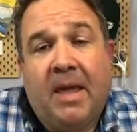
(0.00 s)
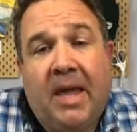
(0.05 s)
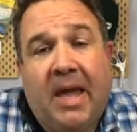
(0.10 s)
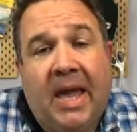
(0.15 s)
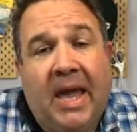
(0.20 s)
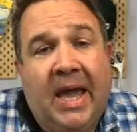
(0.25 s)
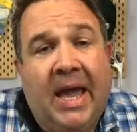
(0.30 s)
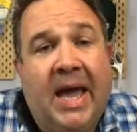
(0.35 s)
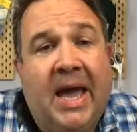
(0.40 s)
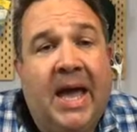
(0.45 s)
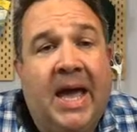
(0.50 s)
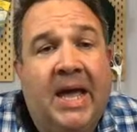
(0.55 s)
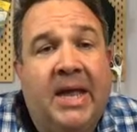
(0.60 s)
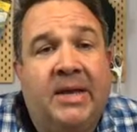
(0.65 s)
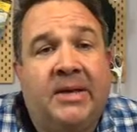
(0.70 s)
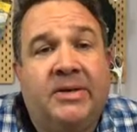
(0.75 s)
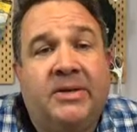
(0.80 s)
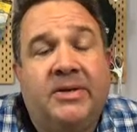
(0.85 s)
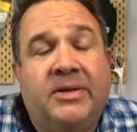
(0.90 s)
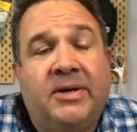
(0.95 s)

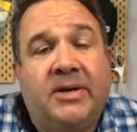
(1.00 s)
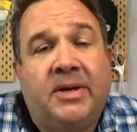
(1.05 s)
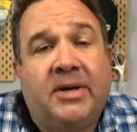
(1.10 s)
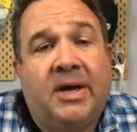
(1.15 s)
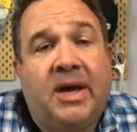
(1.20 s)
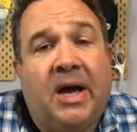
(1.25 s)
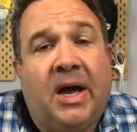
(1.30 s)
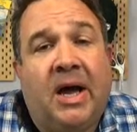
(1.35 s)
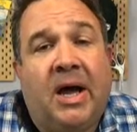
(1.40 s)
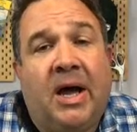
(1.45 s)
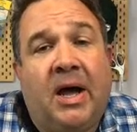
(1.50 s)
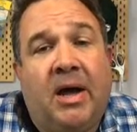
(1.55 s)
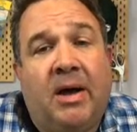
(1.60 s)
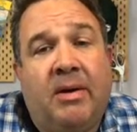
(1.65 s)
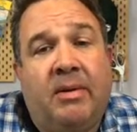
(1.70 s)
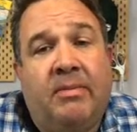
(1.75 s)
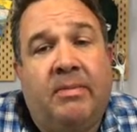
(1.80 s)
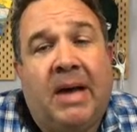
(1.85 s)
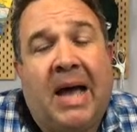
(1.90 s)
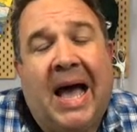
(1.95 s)
And
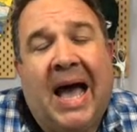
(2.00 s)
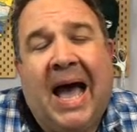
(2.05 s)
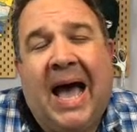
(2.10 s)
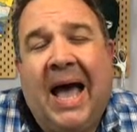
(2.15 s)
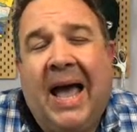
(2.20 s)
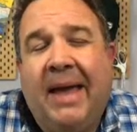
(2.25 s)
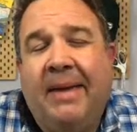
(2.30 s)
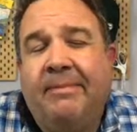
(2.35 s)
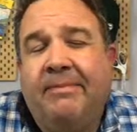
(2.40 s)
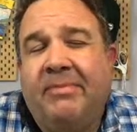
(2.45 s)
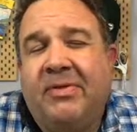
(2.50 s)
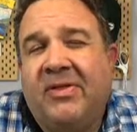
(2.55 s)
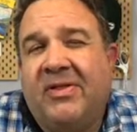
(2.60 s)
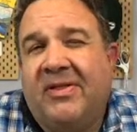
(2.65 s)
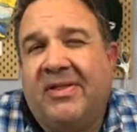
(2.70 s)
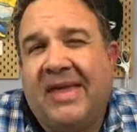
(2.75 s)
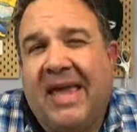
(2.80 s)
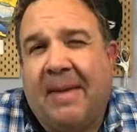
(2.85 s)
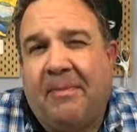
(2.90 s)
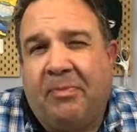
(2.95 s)
I'm
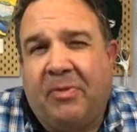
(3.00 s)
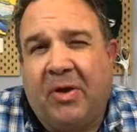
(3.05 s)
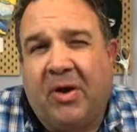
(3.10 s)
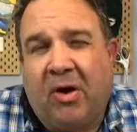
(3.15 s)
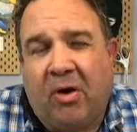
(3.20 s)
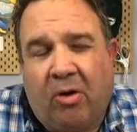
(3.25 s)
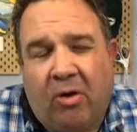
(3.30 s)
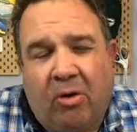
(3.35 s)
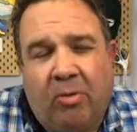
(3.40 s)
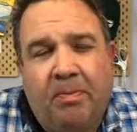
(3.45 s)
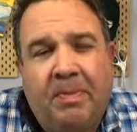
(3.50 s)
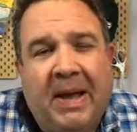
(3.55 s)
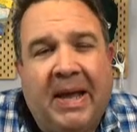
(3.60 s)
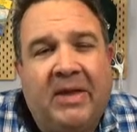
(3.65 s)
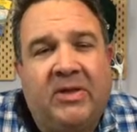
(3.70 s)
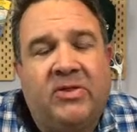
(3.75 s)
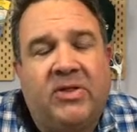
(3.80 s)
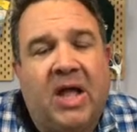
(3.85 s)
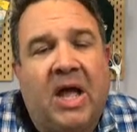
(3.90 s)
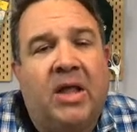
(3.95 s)
skeptical
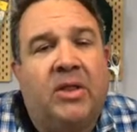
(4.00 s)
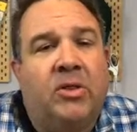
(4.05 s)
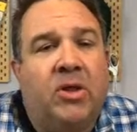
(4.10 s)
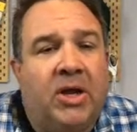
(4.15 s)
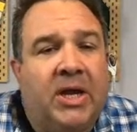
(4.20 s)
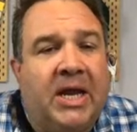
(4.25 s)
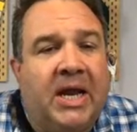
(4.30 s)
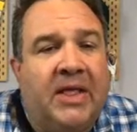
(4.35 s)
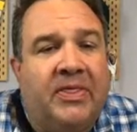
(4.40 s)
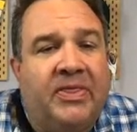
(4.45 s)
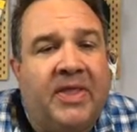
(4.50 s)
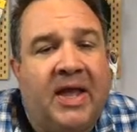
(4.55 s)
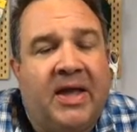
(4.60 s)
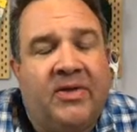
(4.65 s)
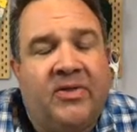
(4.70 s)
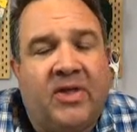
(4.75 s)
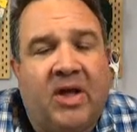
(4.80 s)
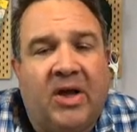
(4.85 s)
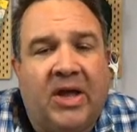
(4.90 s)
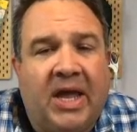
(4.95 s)
based on looking at
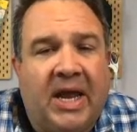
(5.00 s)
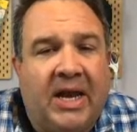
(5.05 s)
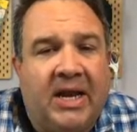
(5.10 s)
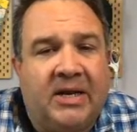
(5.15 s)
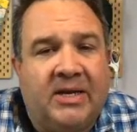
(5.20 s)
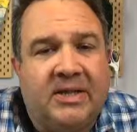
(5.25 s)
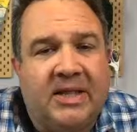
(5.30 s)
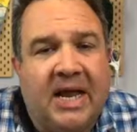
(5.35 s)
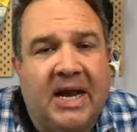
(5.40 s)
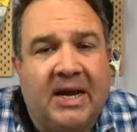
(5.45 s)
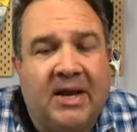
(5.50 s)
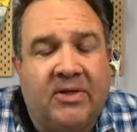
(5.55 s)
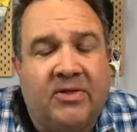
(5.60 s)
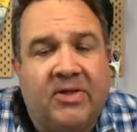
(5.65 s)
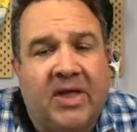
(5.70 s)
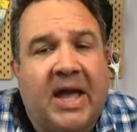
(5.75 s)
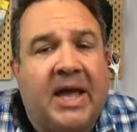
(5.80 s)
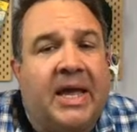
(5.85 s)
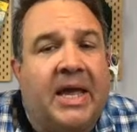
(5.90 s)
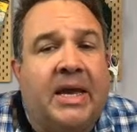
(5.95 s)
things. I'll get into that in a
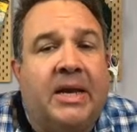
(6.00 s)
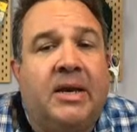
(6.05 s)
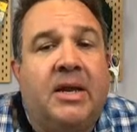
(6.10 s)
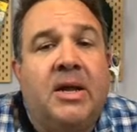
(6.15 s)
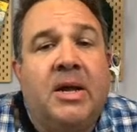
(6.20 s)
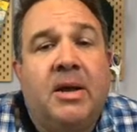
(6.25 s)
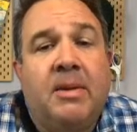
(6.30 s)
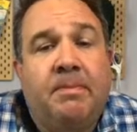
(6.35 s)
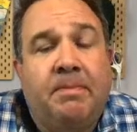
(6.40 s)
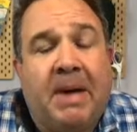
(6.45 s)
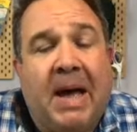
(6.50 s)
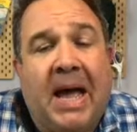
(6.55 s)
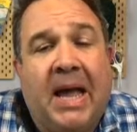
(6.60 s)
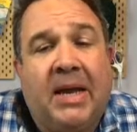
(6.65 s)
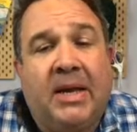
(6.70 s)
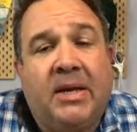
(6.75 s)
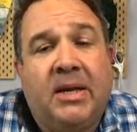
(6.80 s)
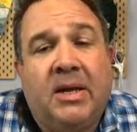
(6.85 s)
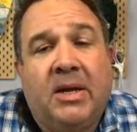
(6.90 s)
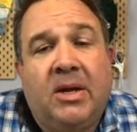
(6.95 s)
second.
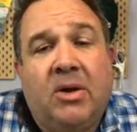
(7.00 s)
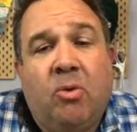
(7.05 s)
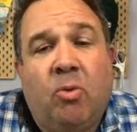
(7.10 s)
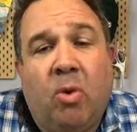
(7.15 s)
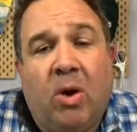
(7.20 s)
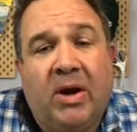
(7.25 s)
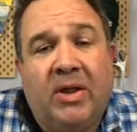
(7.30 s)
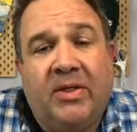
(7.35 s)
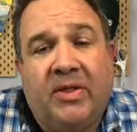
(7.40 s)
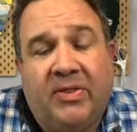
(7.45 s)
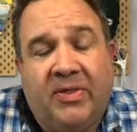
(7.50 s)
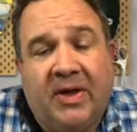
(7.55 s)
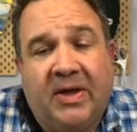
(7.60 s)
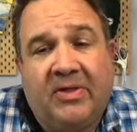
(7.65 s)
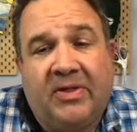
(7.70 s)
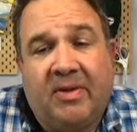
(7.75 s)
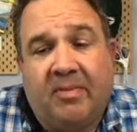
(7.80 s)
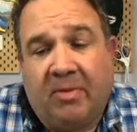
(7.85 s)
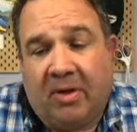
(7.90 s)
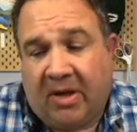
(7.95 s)
But one of the
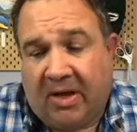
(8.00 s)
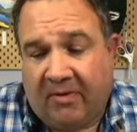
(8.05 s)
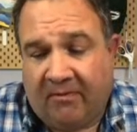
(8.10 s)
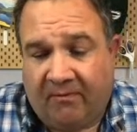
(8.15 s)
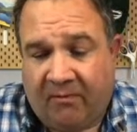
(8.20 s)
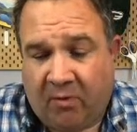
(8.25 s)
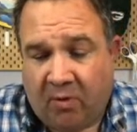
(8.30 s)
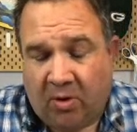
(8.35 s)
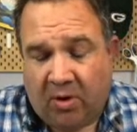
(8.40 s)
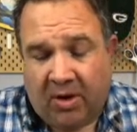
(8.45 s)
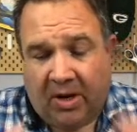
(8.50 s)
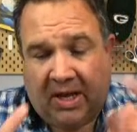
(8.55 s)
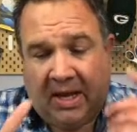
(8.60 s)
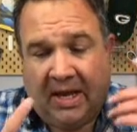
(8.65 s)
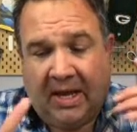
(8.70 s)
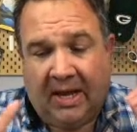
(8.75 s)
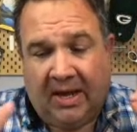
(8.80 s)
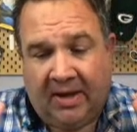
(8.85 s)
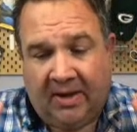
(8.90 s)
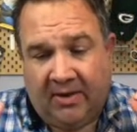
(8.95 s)
things I'm looking for
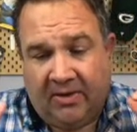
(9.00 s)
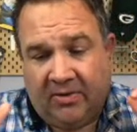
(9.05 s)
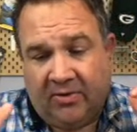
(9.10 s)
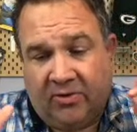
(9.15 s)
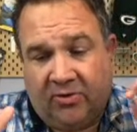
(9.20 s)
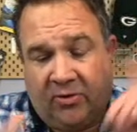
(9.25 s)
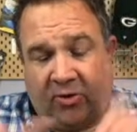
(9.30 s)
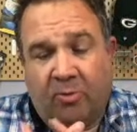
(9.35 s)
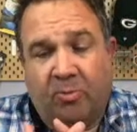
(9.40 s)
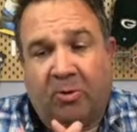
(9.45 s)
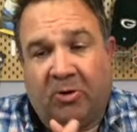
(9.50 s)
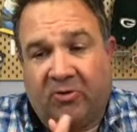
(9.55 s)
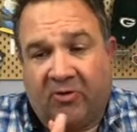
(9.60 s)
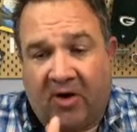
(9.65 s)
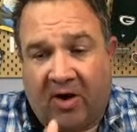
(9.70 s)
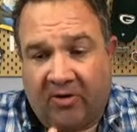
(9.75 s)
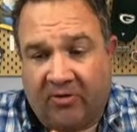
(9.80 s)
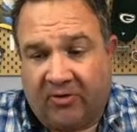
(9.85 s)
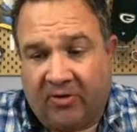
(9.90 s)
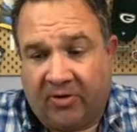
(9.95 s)
is
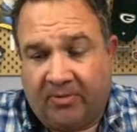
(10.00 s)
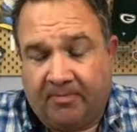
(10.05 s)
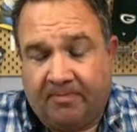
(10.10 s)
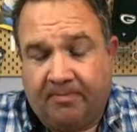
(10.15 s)
supercharger